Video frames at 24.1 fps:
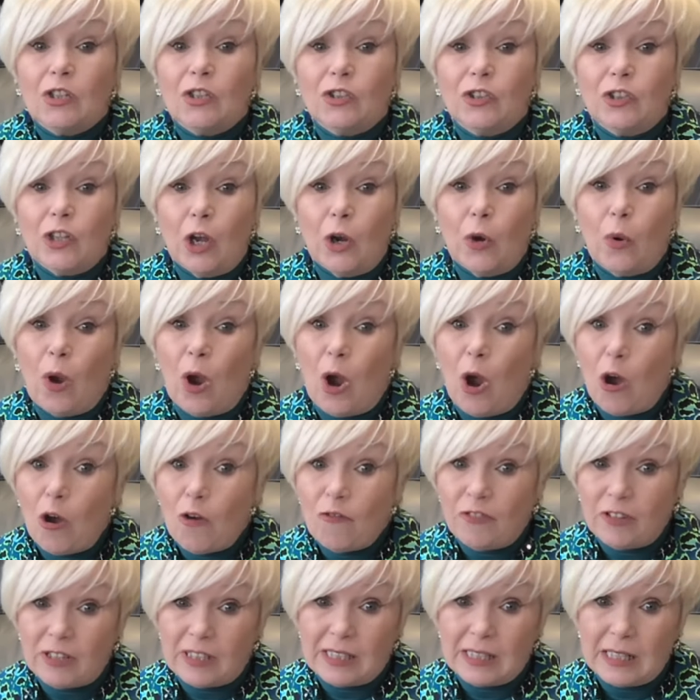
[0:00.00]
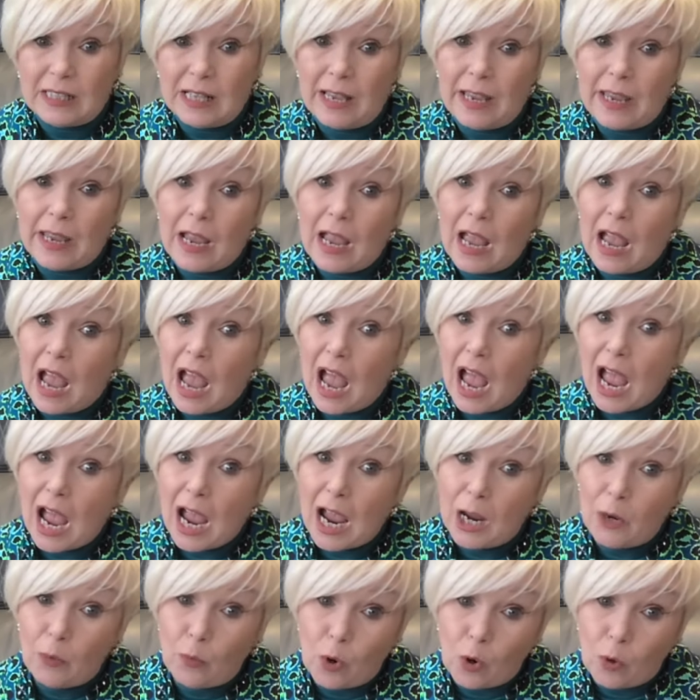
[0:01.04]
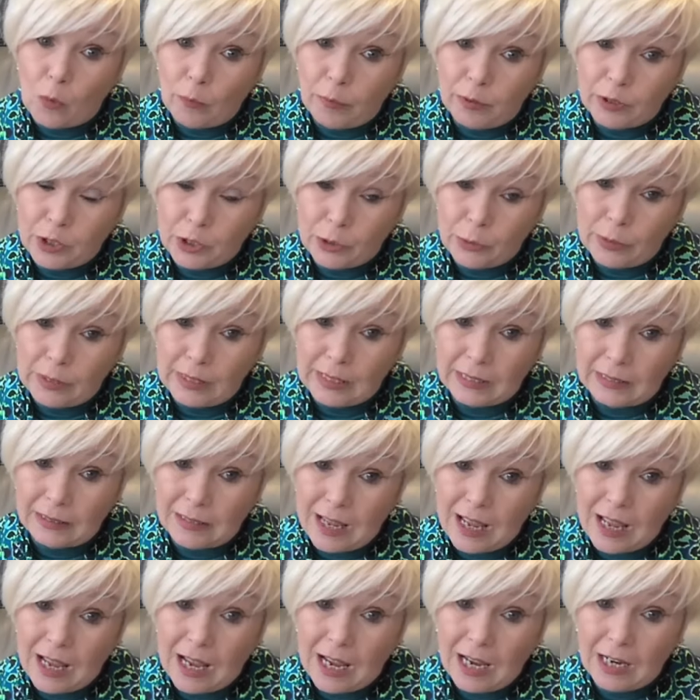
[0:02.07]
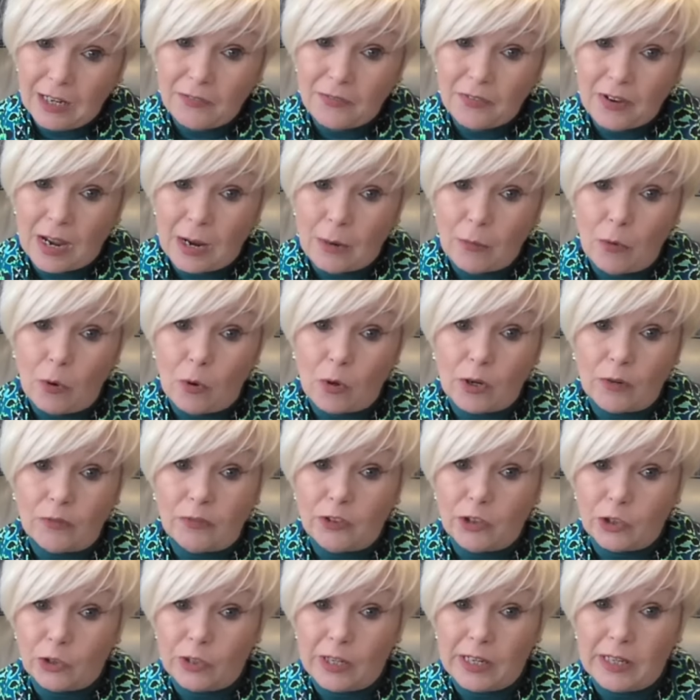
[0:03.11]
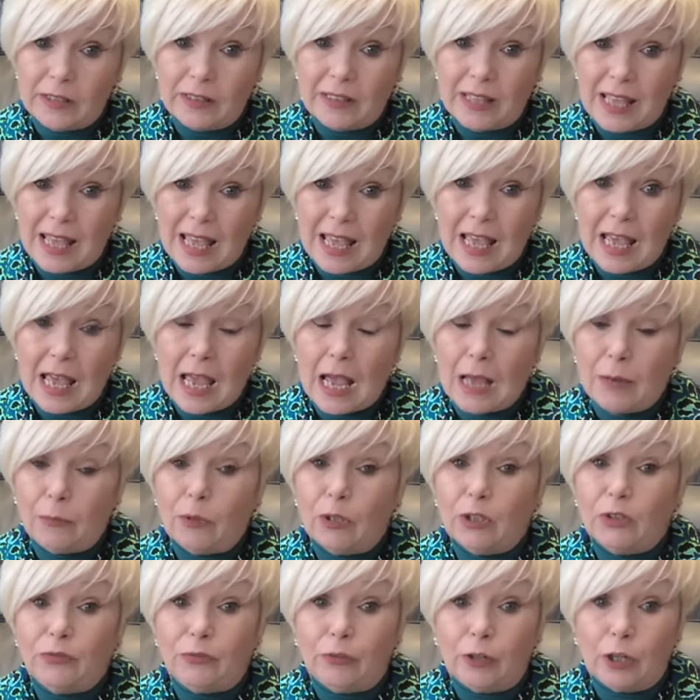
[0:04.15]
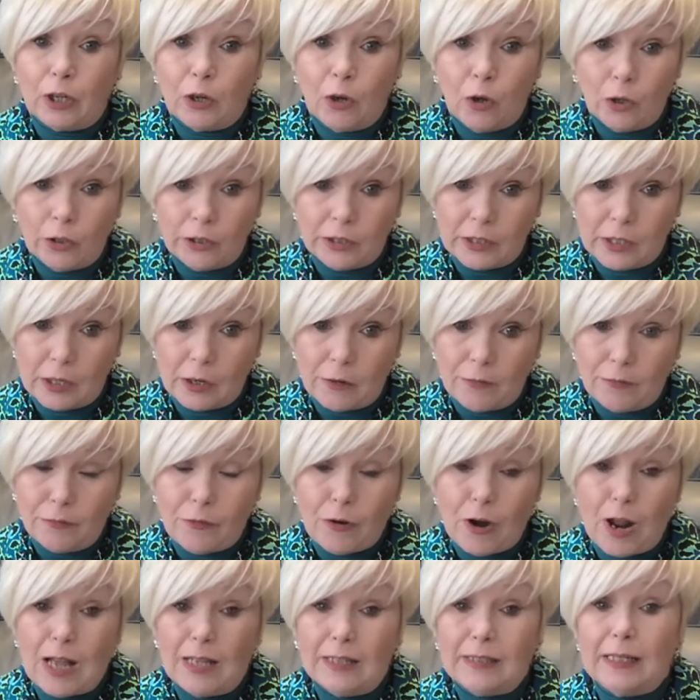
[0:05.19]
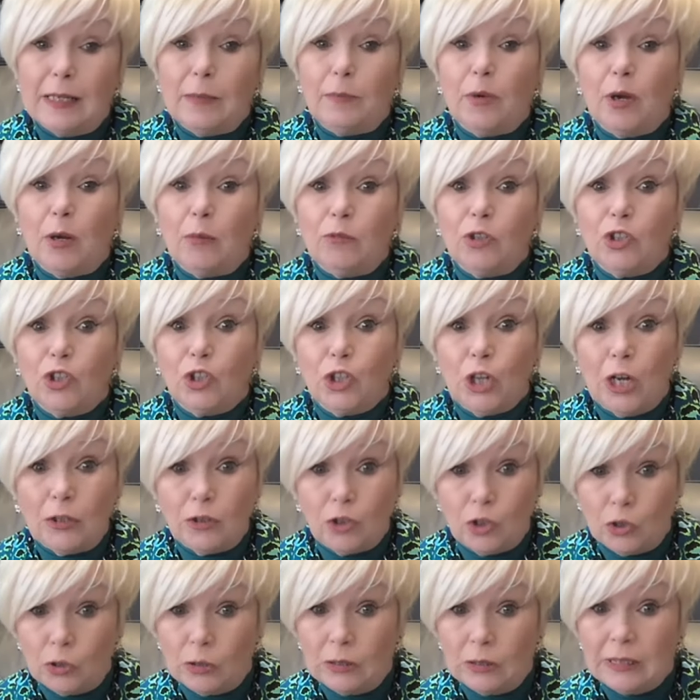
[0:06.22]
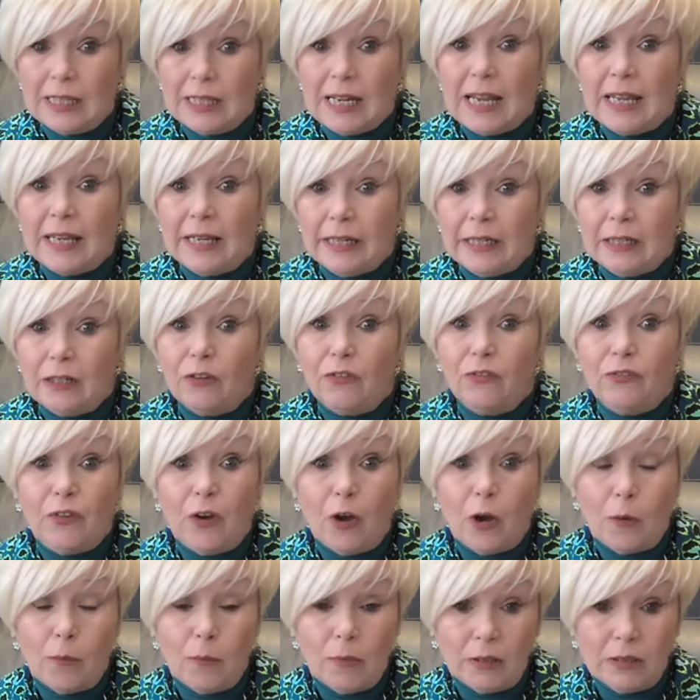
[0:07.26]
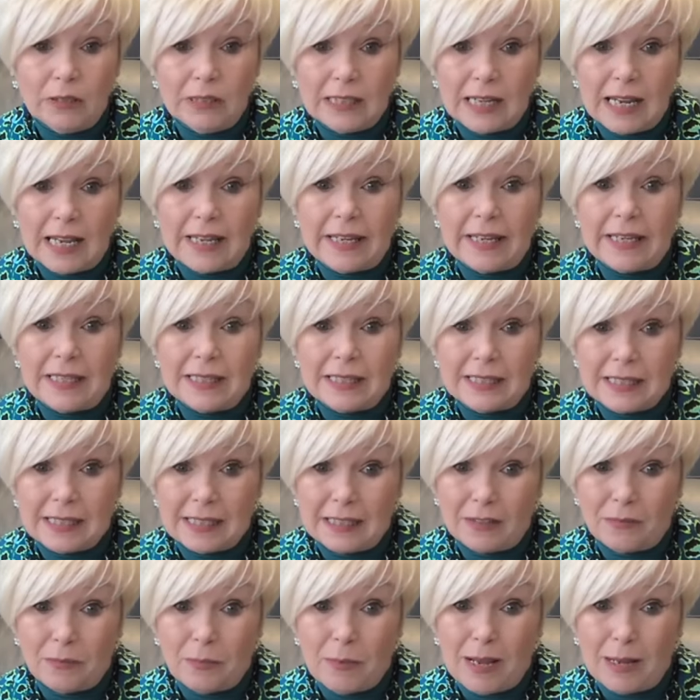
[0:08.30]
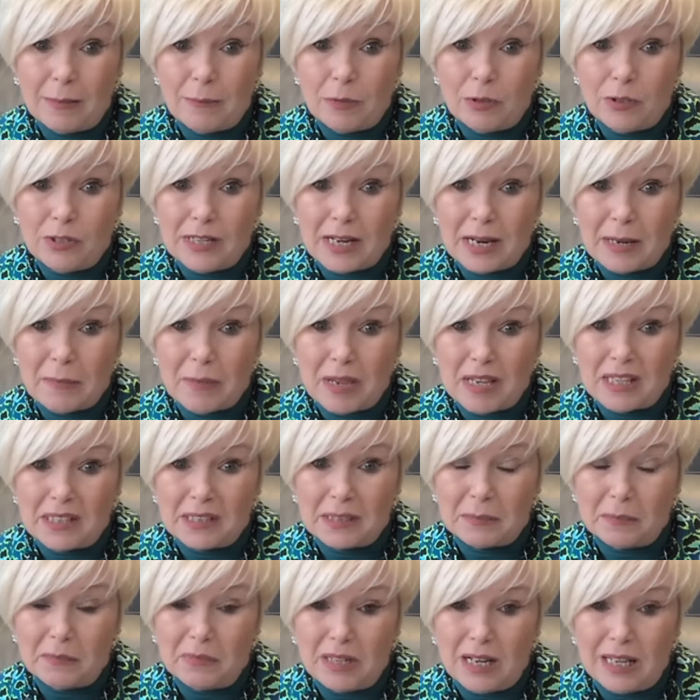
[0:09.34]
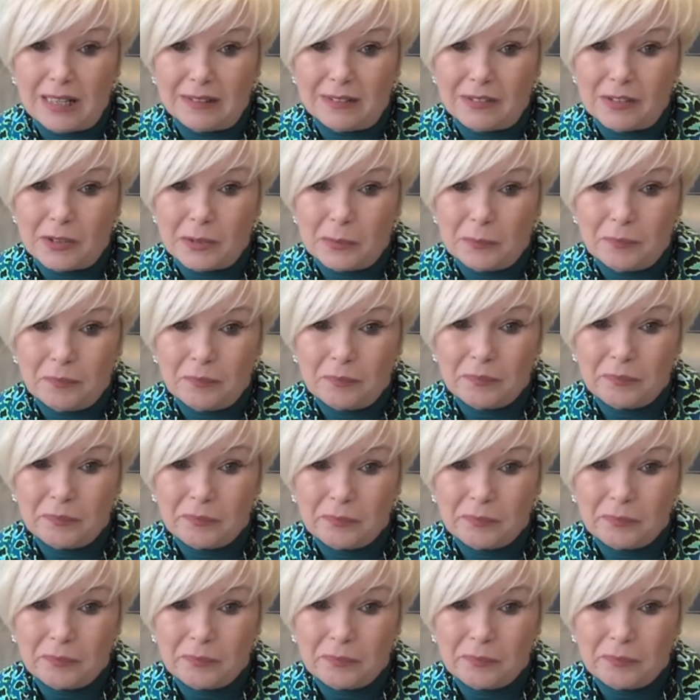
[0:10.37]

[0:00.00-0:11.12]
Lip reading: So obviously I won't be doing it live. I won't have done it there. I will have recorded it on Friday, but I'm scheduling it in for Monday instead of my Monday makes and plans.